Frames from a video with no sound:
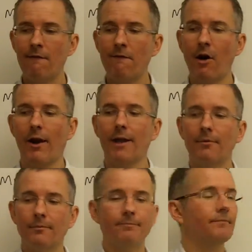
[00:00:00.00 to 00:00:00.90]

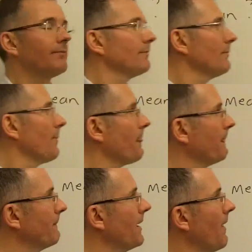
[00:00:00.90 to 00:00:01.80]
Fine.
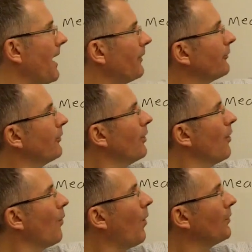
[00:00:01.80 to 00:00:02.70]
And that's
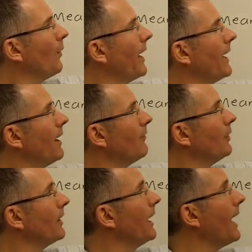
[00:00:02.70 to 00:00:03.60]
one way of
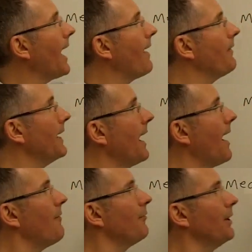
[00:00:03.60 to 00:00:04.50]
looking at the
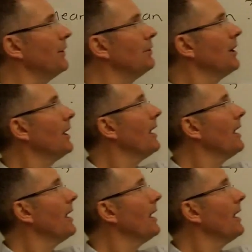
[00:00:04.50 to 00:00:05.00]
average